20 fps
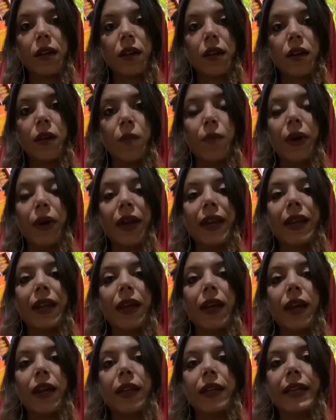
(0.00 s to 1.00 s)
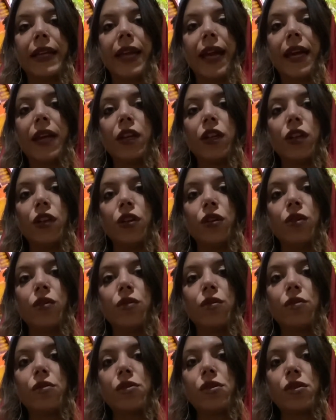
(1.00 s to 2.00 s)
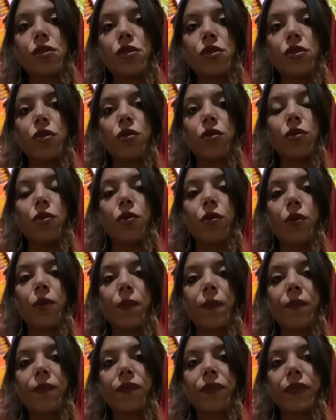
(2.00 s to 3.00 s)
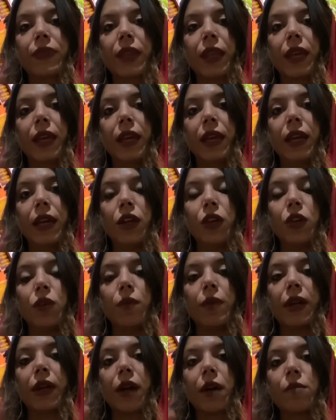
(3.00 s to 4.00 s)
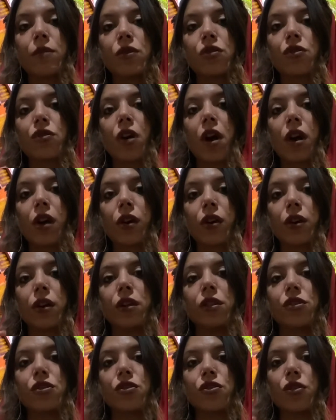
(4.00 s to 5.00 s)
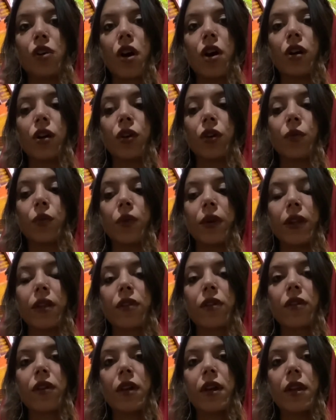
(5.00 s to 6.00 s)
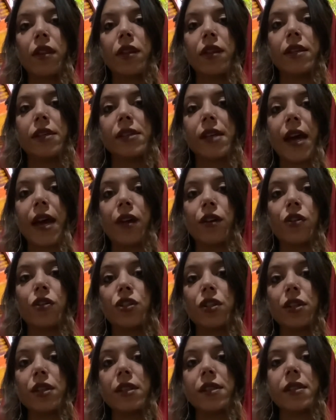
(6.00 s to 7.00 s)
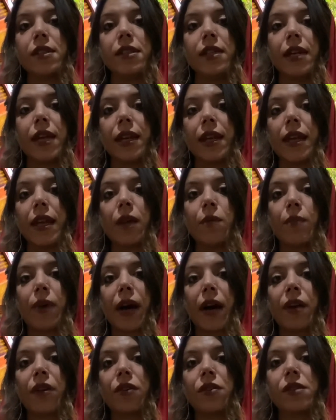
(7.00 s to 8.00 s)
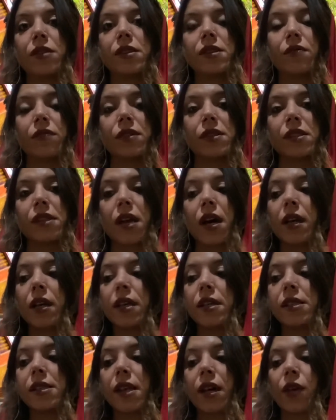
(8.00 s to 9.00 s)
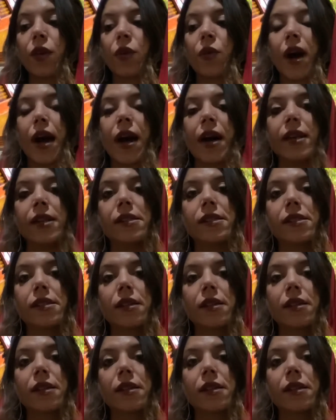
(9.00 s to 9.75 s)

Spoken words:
But get used to, you become stronger and stronger with these energies, DNA patterns, vasanas that arise